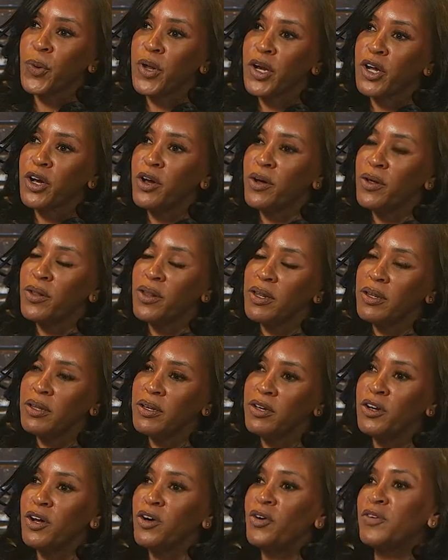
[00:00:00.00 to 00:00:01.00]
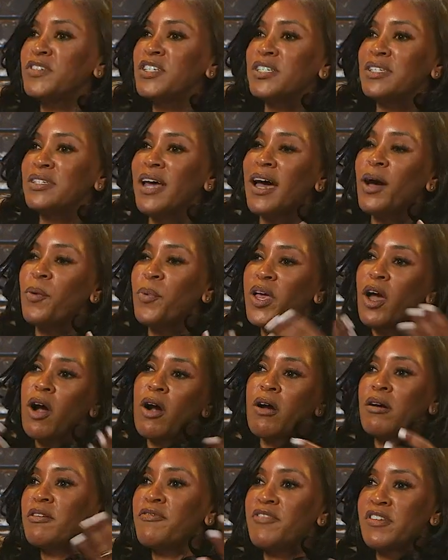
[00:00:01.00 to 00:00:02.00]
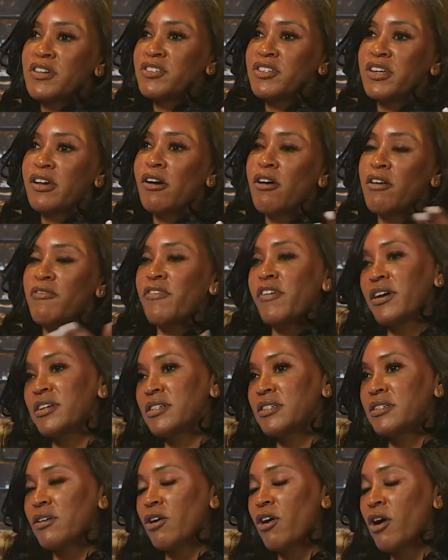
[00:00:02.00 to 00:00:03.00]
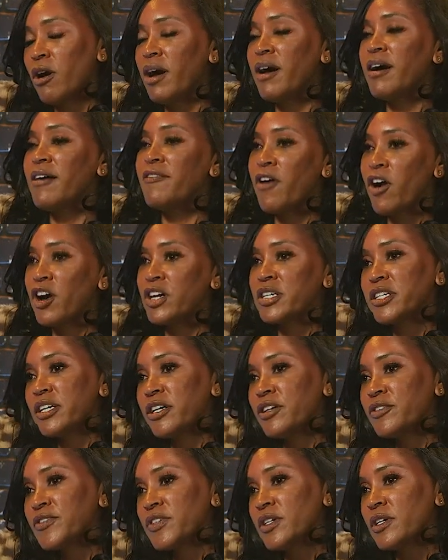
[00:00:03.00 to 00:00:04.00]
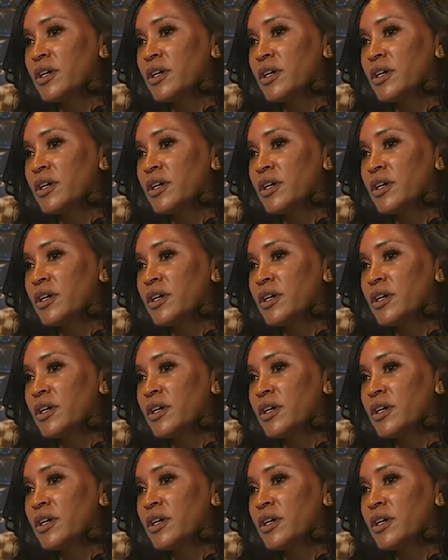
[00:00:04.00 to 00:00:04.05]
critical, you know, of just the, how we are of, our, of you know, ourselves.